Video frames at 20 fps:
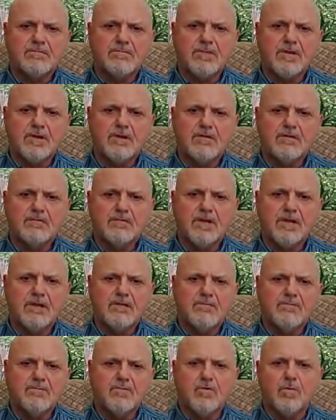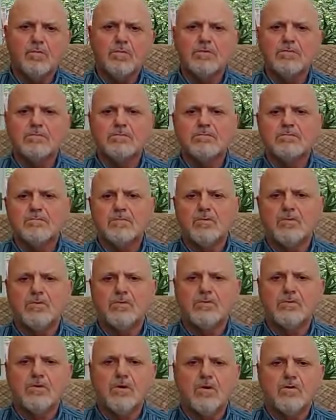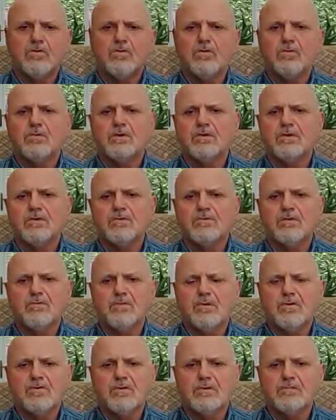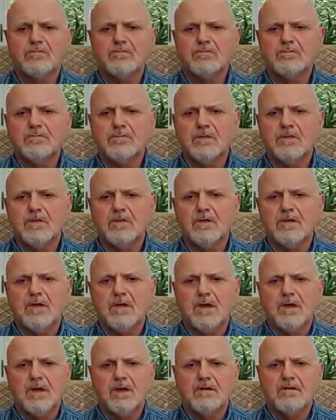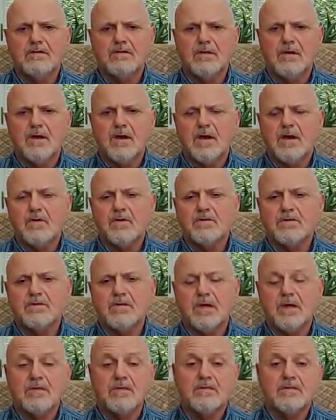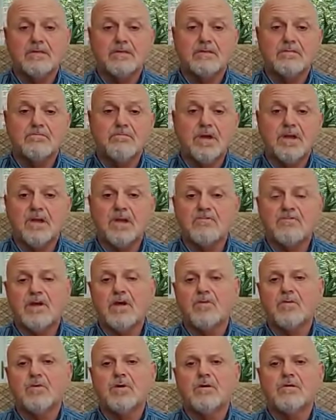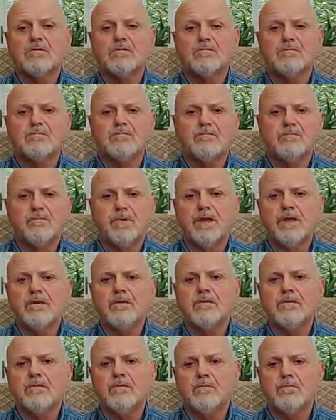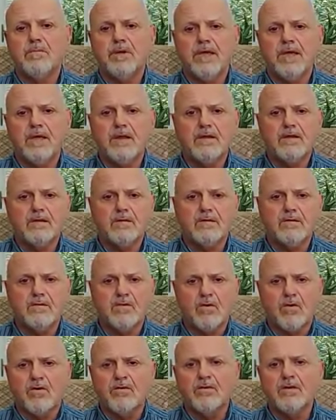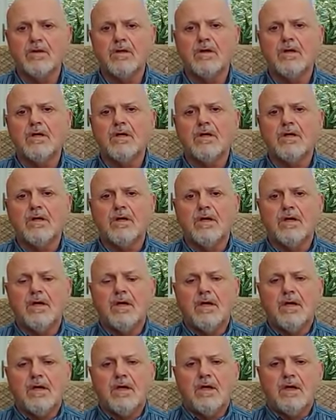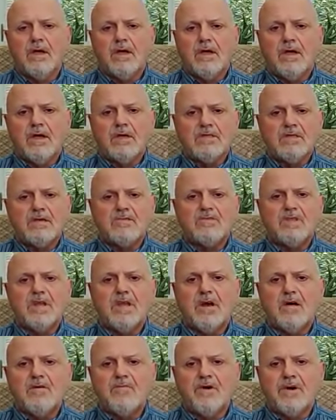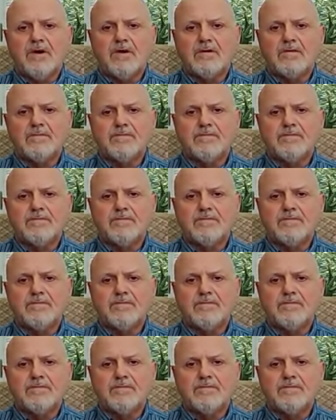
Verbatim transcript: uh, a normal or log normal distribution, and ours, as is many around the world, been peaked, gone, essentially over.